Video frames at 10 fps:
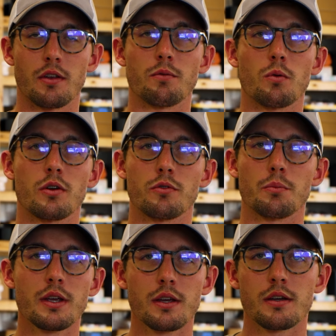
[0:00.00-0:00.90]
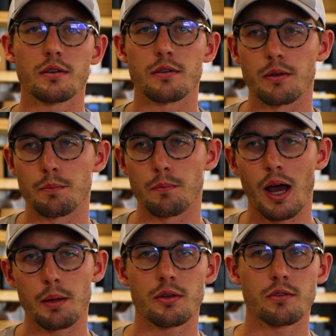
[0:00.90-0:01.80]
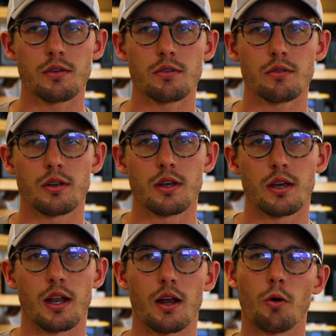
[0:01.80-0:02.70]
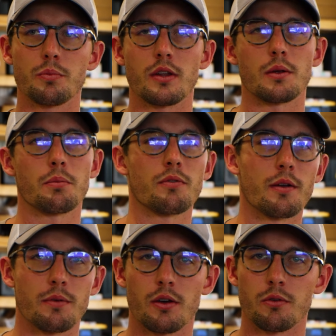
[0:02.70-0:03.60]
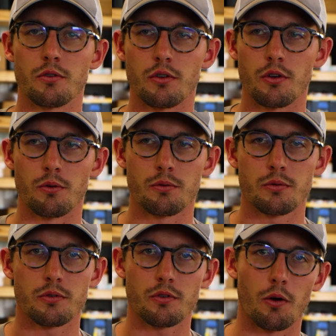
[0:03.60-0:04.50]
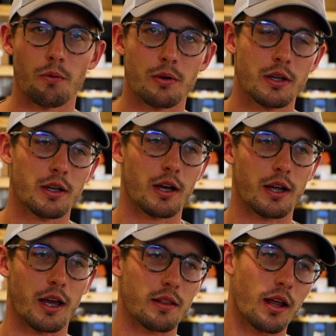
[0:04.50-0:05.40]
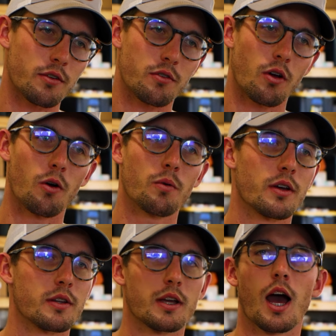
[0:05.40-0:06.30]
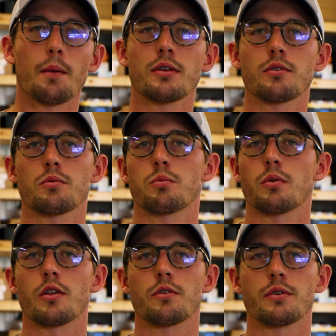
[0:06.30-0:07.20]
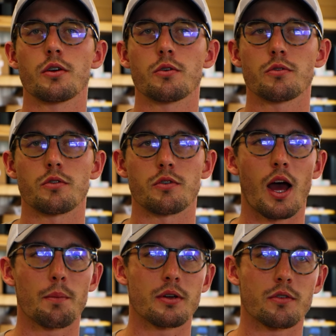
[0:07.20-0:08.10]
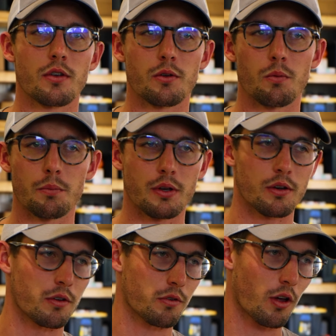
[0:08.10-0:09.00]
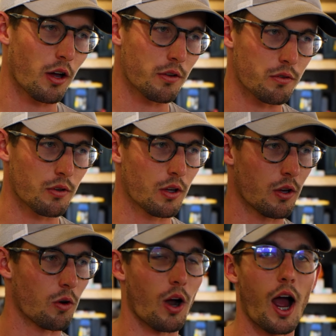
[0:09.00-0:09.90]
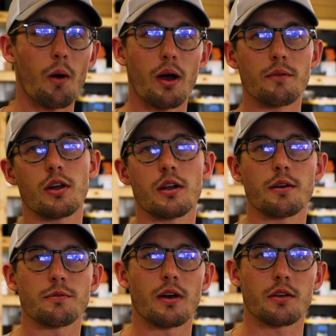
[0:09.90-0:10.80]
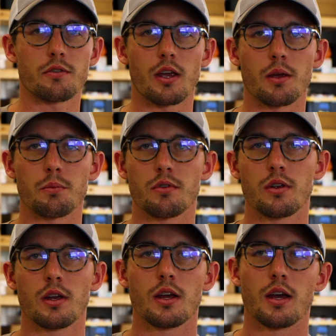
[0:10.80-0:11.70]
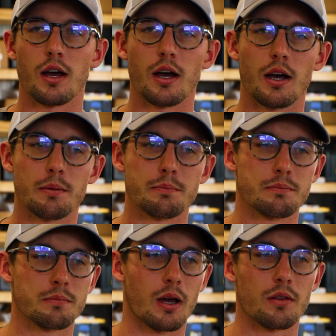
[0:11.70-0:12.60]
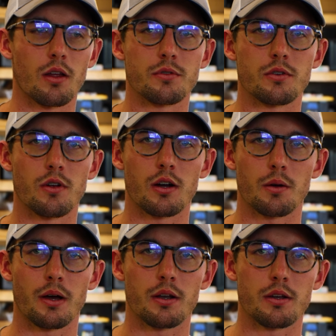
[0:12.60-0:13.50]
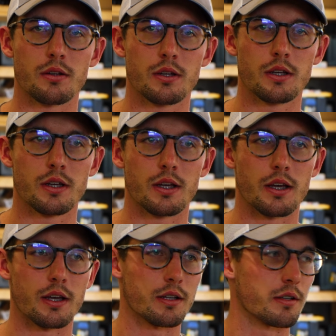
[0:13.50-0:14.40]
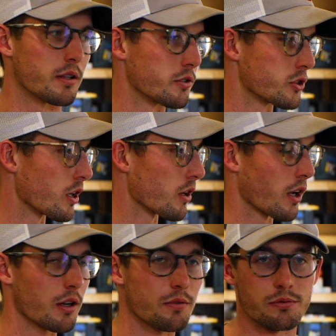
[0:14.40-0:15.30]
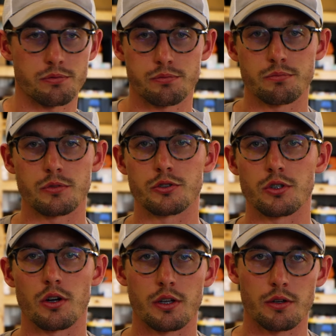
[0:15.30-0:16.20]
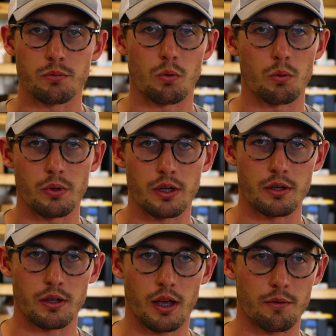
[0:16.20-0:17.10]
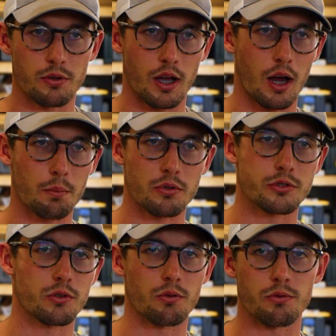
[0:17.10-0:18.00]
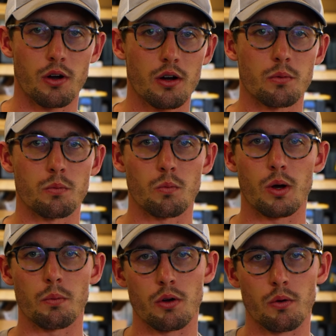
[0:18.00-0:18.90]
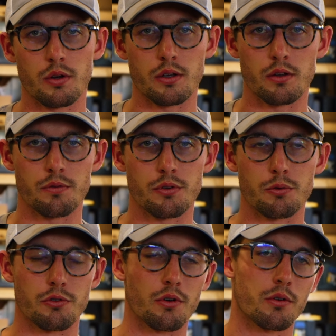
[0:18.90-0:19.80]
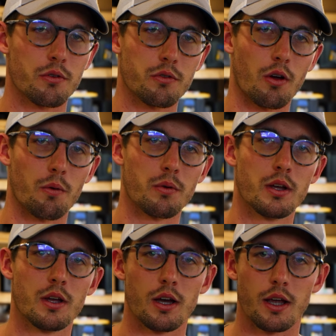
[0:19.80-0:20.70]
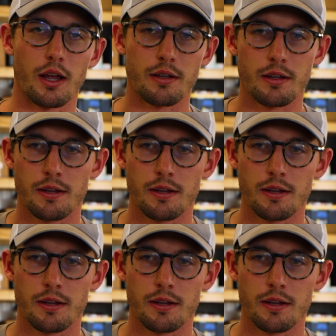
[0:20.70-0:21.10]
that have worked for me and my business, and I hope that they provide value to you. So again, let us know in the comments what other videos or topics that you want me to discuss, or how I've done it at Foxscapes. Um, I'd love to talk about it and, and share kind of the journey of what we have accomplished so far and where we're going into the future. So again,